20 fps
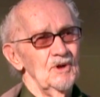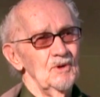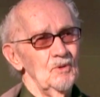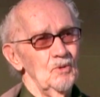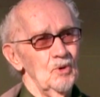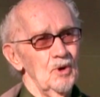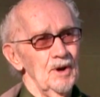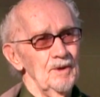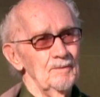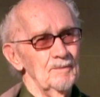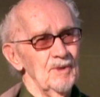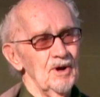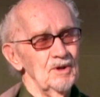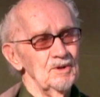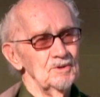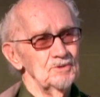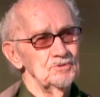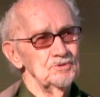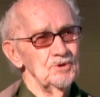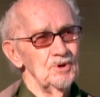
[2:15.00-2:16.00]
1
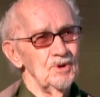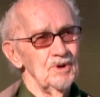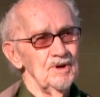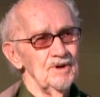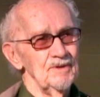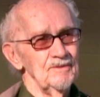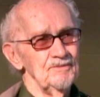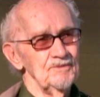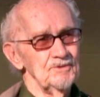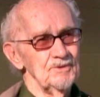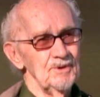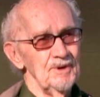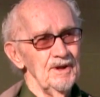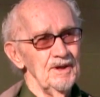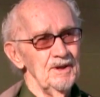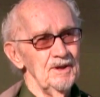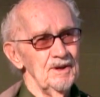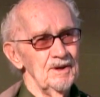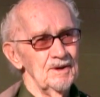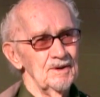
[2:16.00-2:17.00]
month short of 3
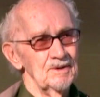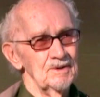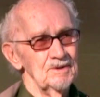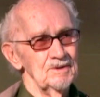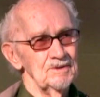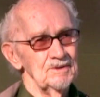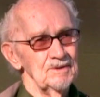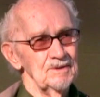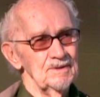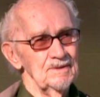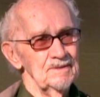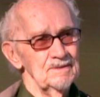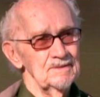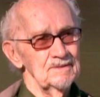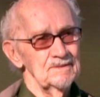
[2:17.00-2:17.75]
years.